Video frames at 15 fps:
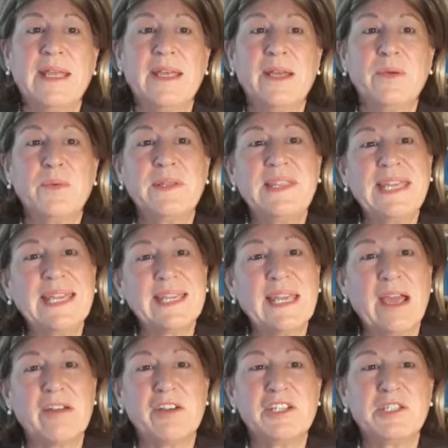With the
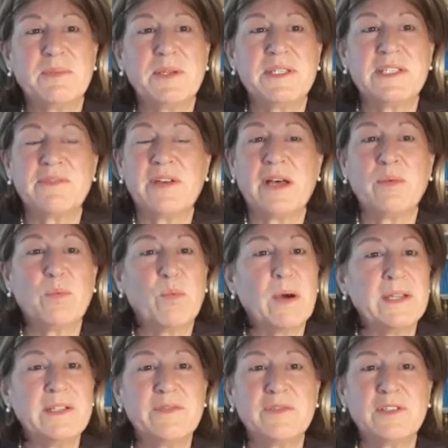encouragement of our
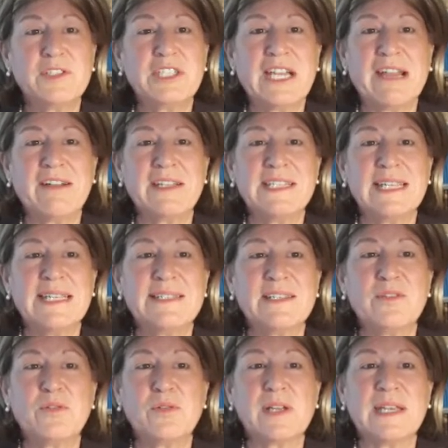wonderful charities
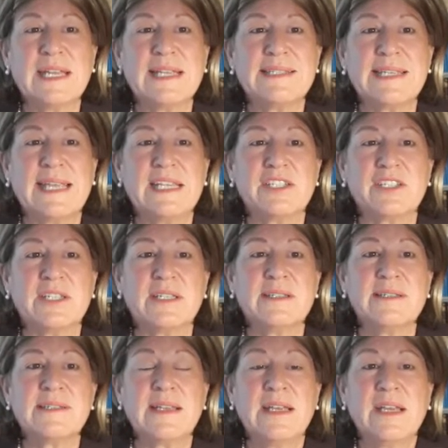and
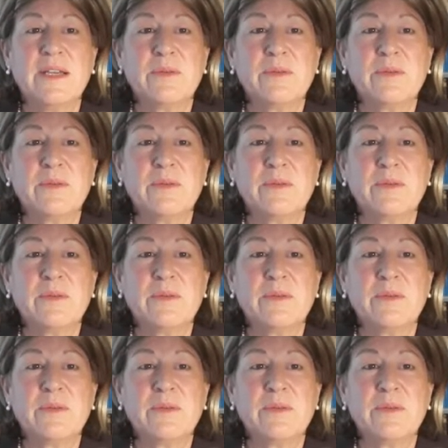organisations